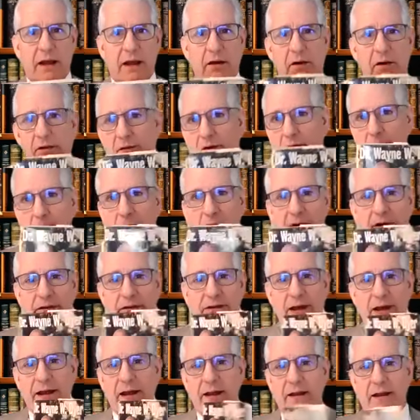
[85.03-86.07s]
When I go through
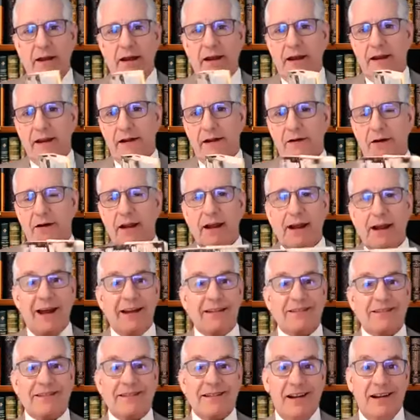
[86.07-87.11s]
books, I
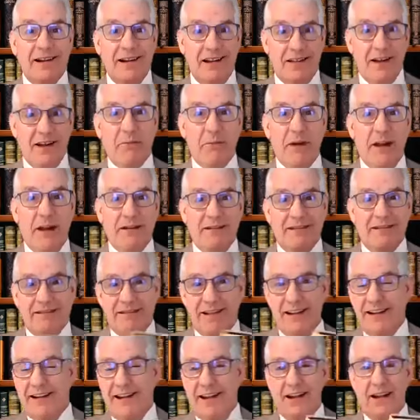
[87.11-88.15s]
study them. I
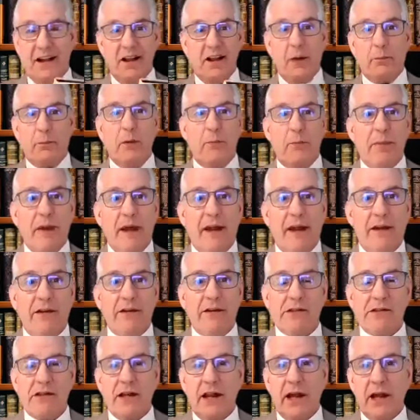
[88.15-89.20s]
take a couple
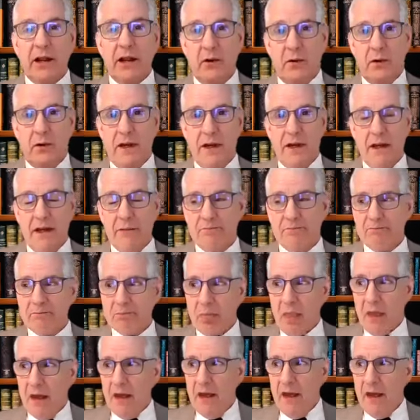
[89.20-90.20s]
pages and I go deep.